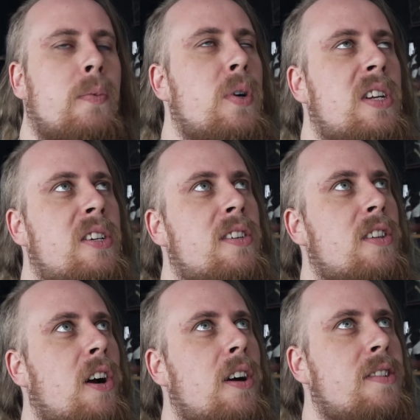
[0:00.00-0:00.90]
which
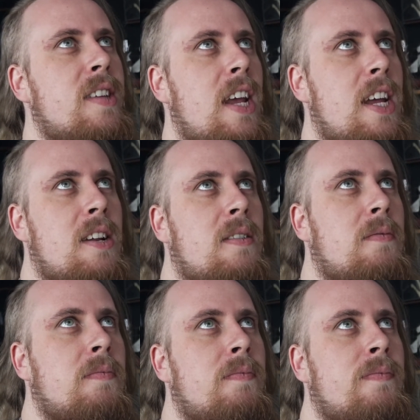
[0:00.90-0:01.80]
starts
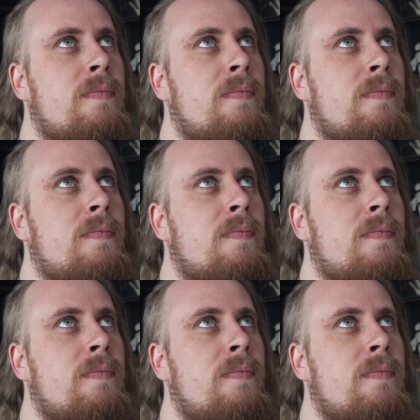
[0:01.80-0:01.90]
in,